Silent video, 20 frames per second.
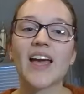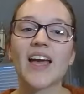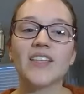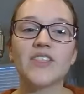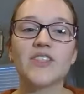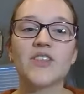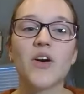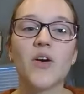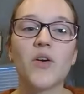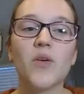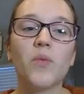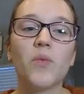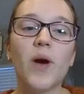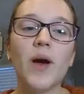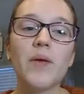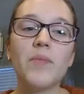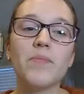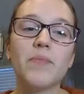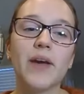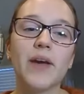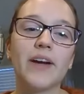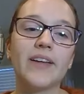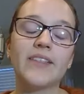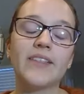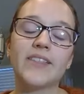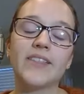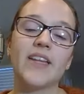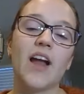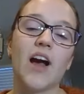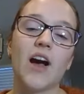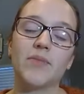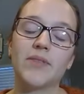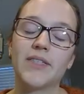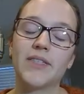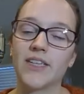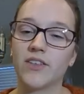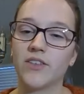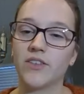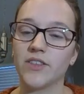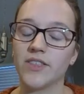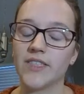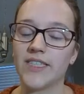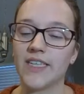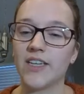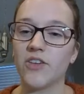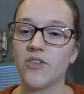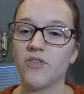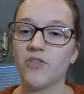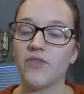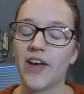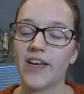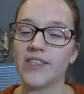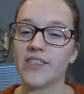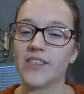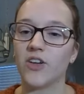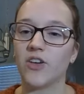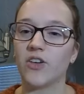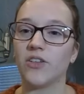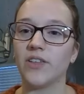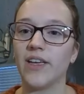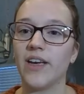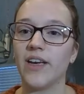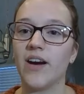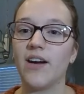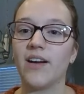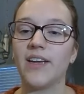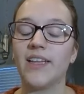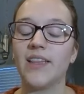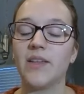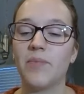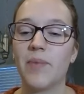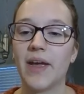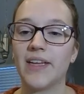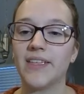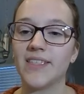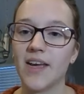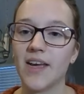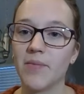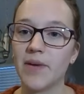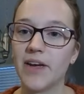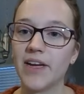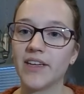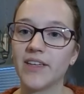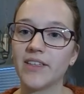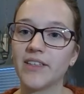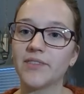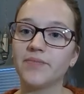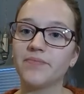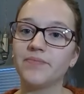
So, what barriers and obstacles did you face early on in the pandemic?